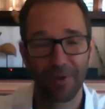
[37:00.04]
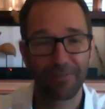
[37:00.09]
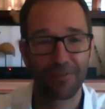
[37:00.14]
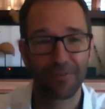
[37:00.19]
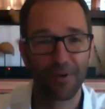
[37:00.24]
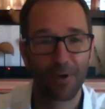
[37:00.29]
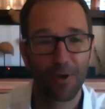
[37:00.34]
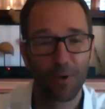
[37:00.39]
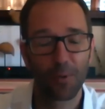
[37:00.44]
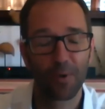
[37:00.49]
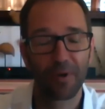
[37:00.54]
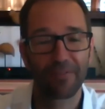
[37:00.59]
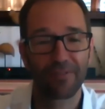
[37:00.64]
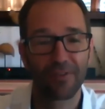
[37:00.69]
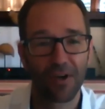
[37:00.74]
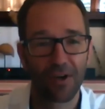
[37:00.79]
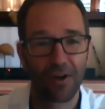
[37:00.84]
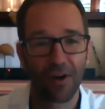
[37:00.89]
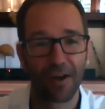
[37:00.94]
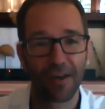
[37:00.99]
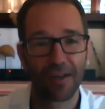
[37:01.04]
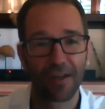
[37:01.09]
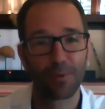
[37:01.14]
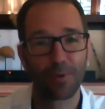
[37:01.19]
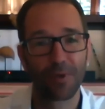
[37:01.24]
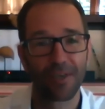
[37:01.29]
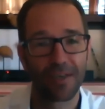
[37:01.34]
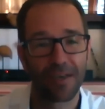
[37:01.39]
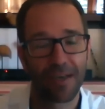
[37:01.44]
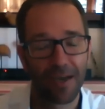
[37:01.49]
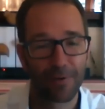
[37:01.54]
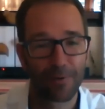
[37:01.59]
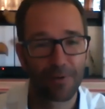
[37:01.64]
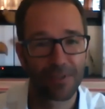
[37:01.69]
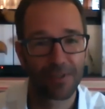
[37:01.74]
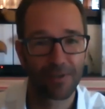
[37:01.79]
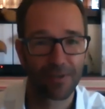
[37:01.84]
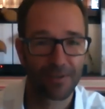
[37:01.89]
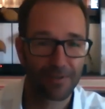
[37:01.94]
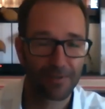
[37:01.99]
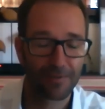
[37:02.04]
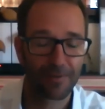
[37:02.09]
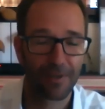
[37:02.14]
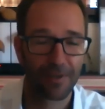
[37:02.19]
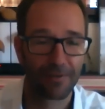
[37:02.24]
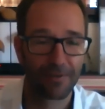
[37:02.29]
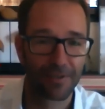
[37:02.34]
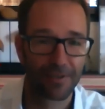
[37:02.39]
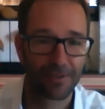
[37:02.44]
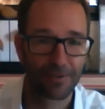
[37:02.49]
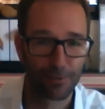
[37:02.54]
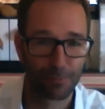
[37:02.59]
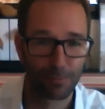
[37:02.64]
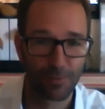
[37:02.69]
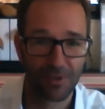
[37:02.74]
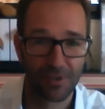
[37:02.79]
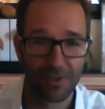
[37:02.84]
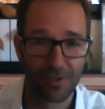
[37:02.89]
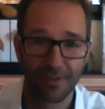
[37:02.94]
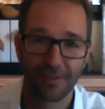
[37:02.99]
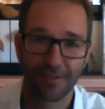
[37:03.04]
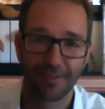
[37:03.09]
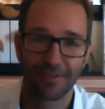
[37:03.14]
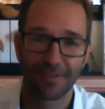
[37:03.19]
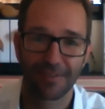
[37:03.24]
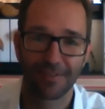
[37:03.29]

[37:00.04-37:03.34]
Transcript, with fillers: we've got right. we've got Hollywood in our living rooms.